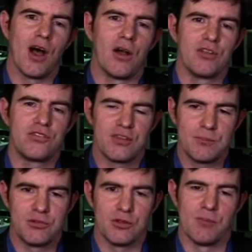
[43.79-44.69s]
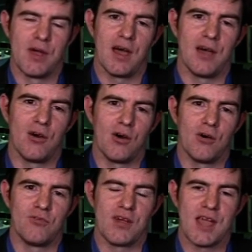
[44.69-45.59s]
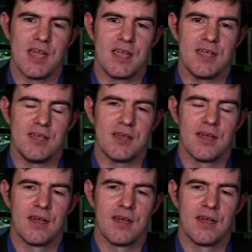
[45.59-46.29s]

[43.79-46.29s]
are a symptom uh, of a